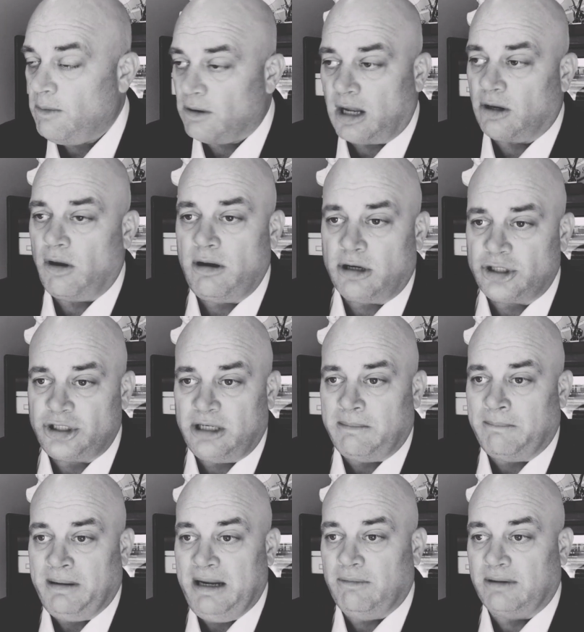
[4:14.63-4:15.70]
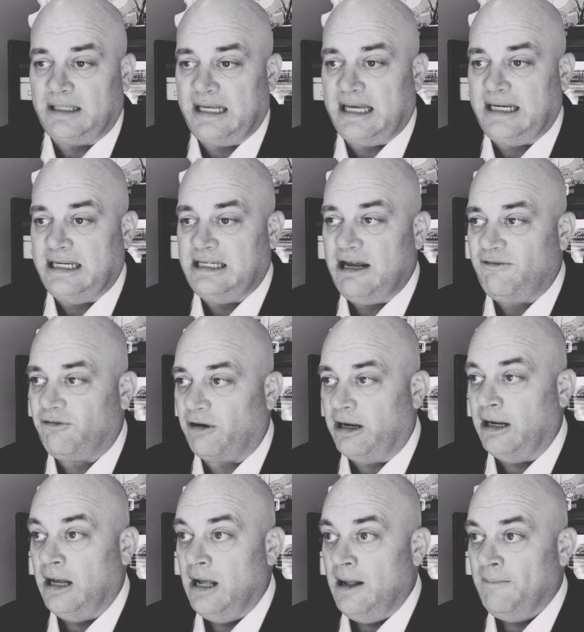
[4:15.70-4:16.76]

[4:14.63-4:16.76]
Well, a lawyer shouldn't be really any different.